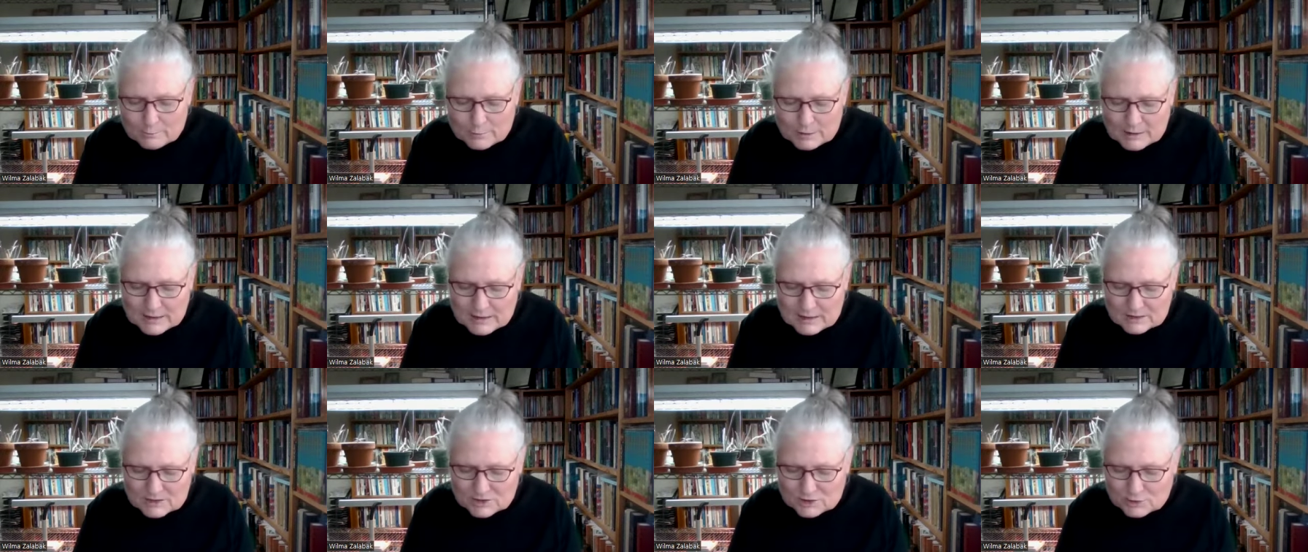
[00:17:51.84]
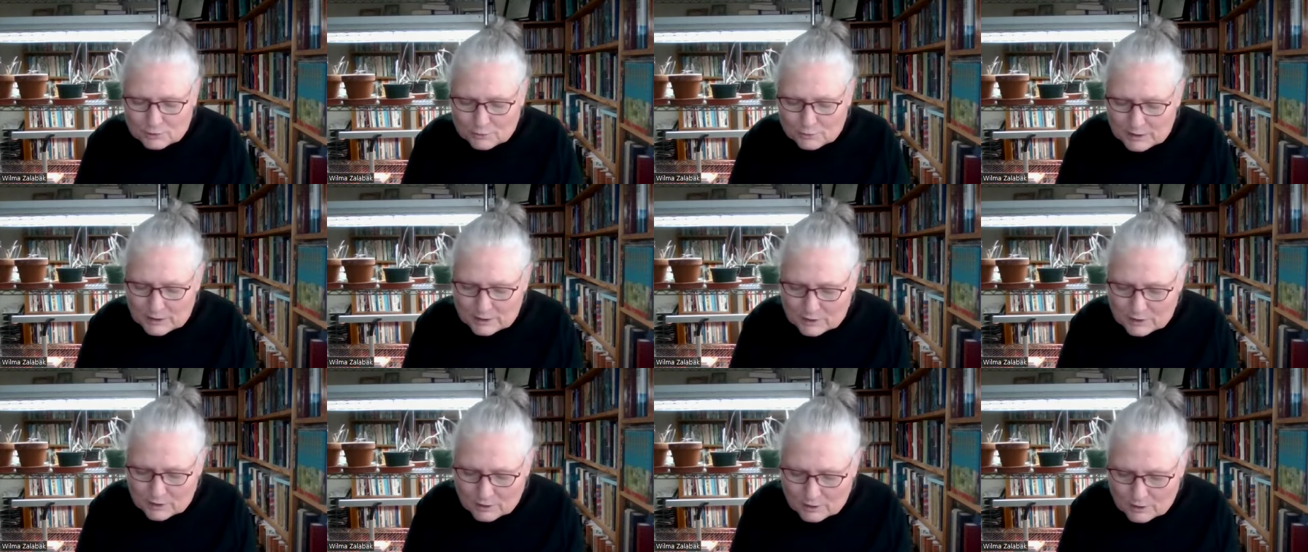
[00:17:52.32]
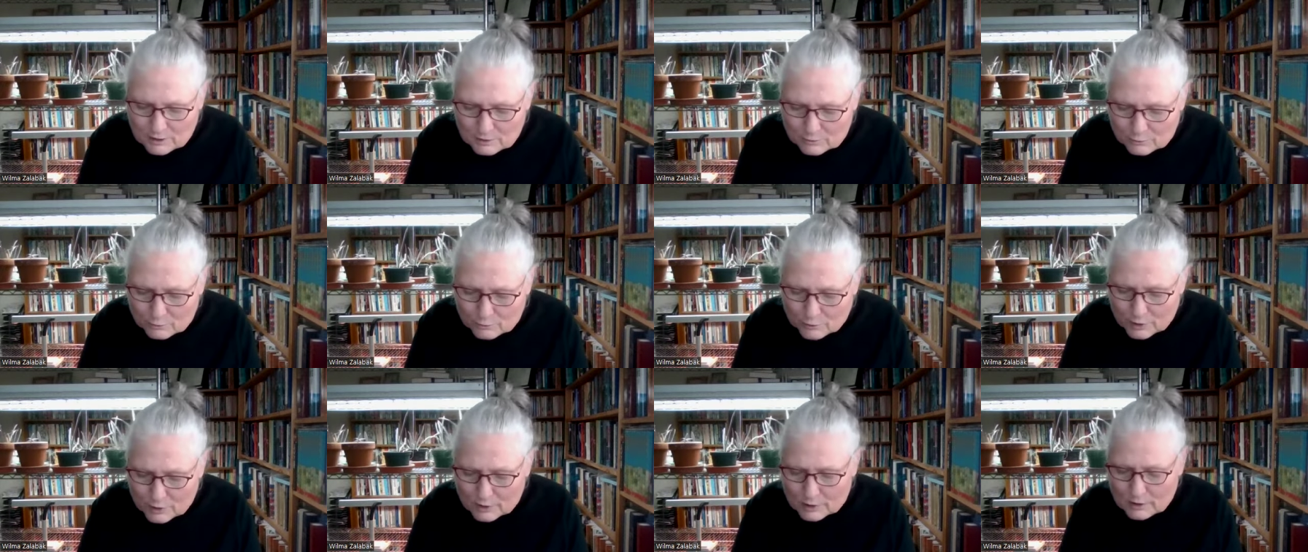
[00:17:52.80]
Plans to
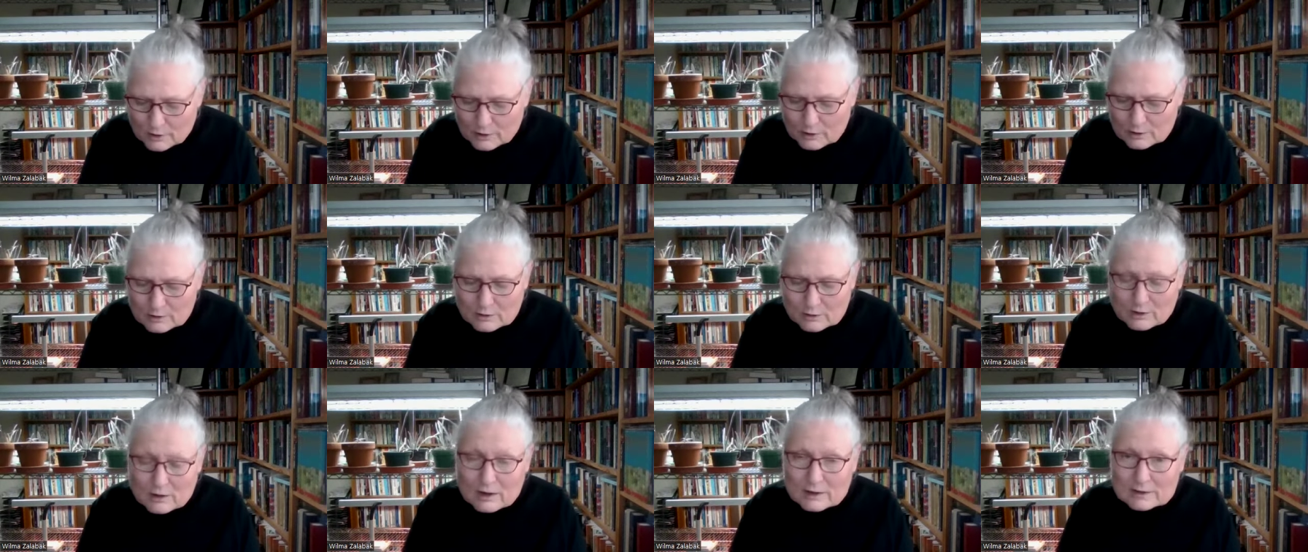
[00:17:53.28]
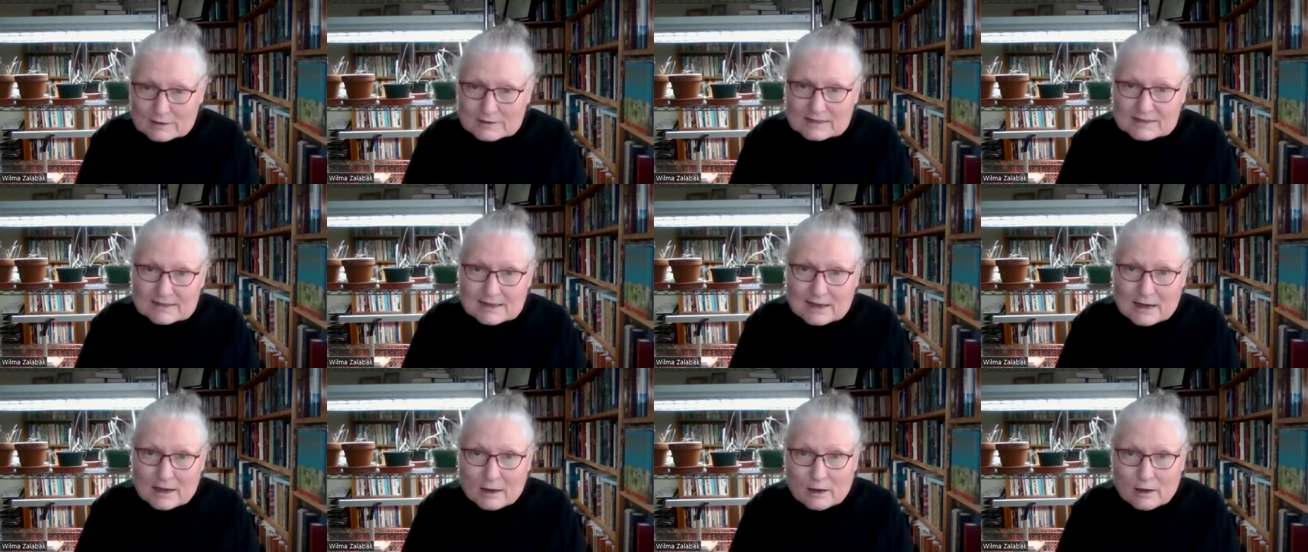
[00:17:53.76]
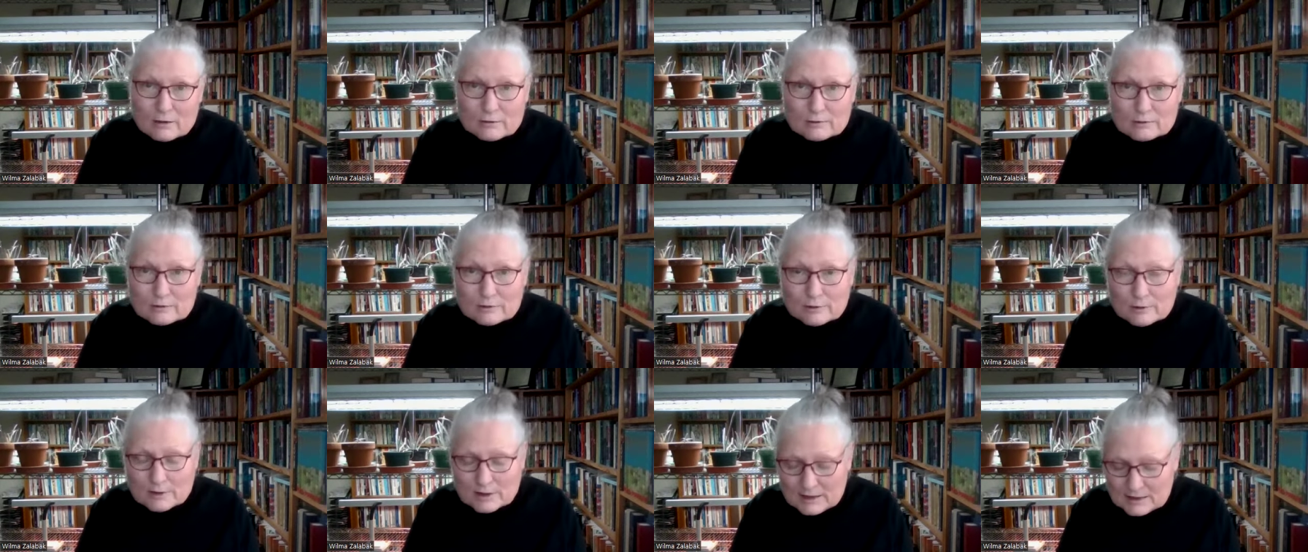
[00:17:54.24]
return were crossed
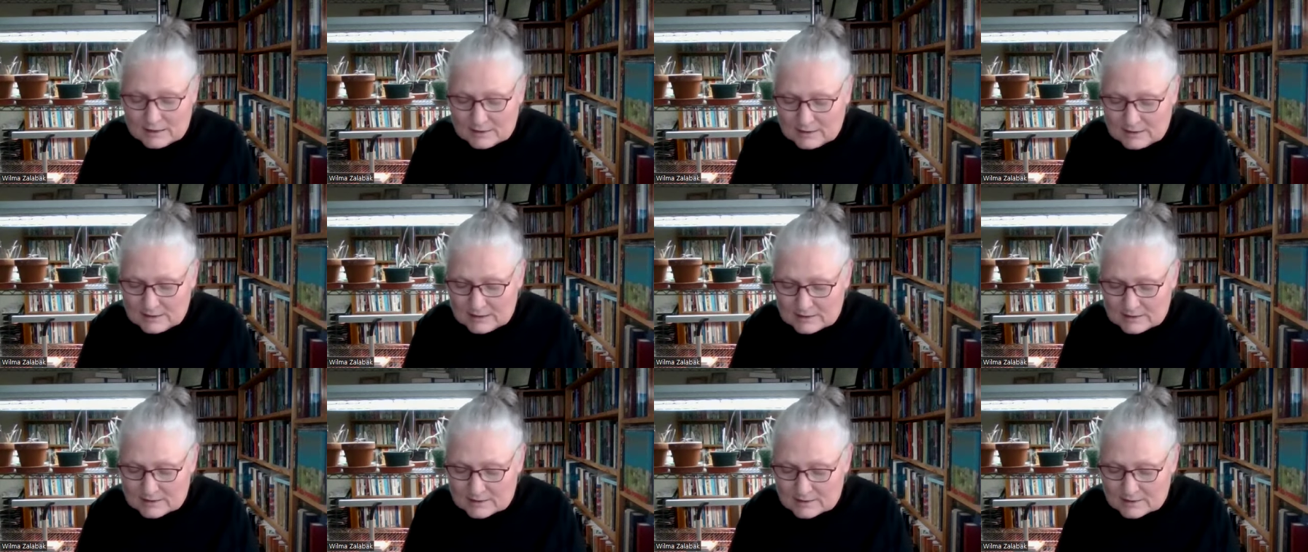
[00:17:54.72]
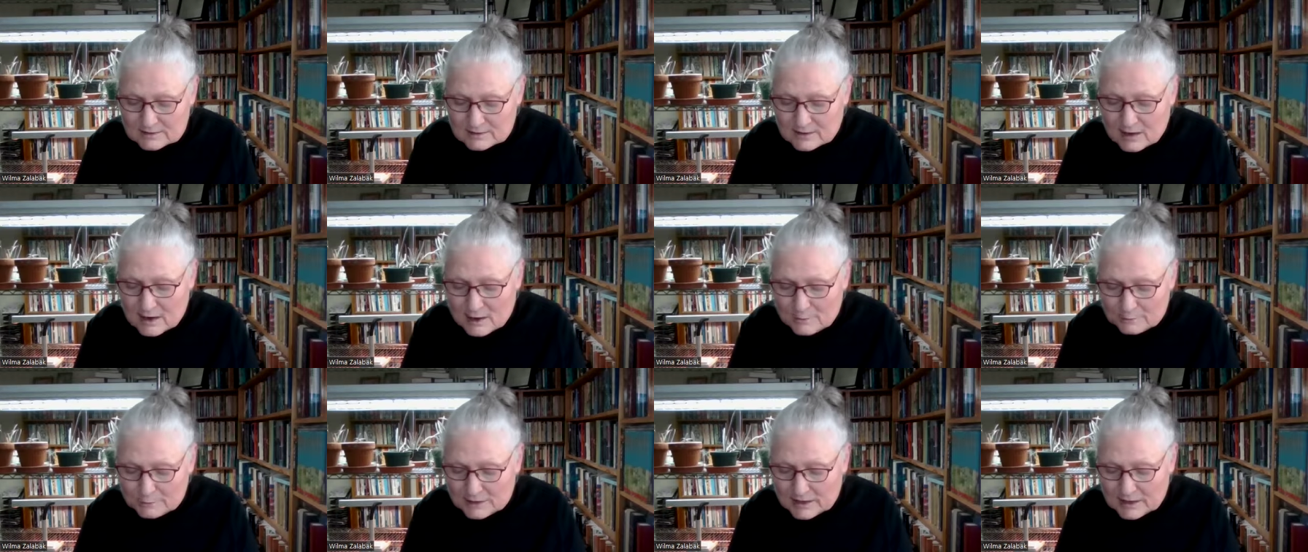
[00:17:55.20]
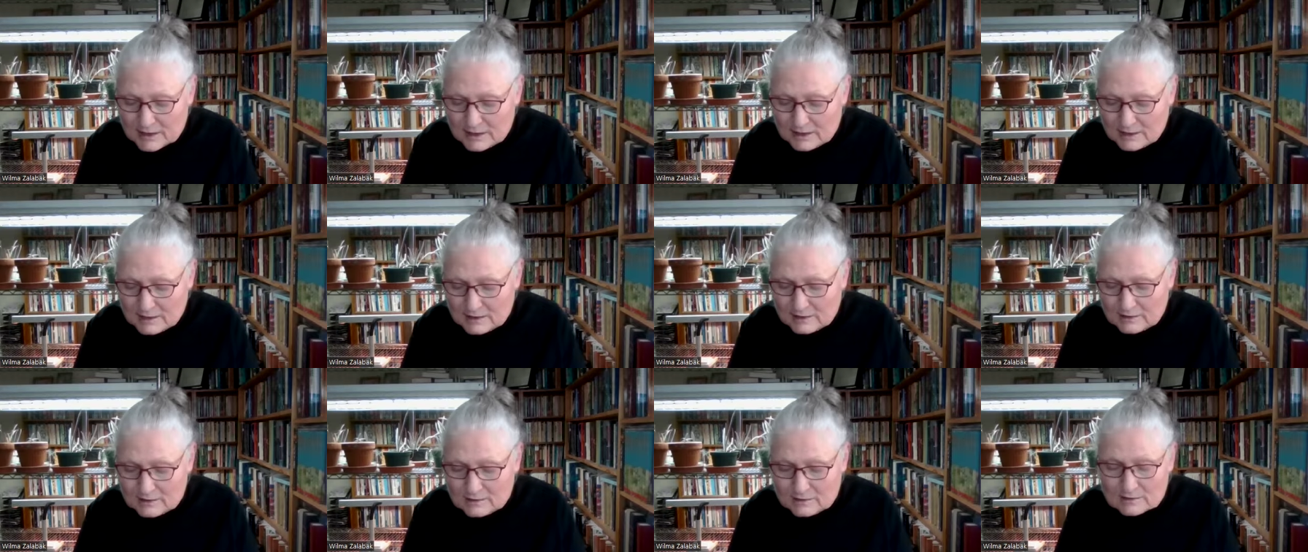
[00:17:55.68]
out or at least
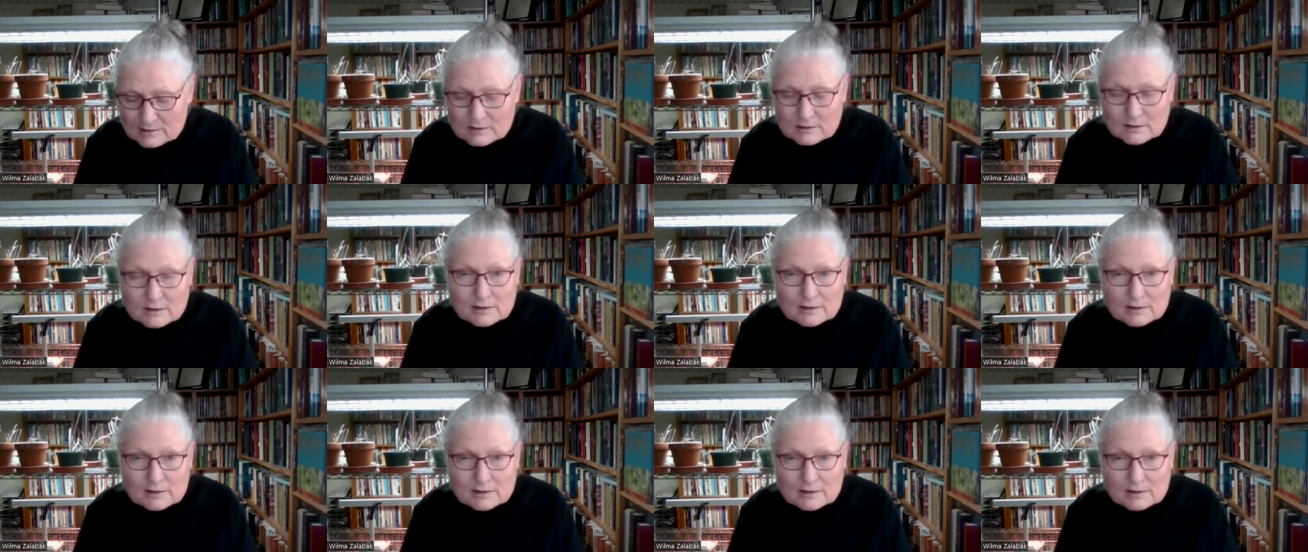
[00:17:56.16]
complicated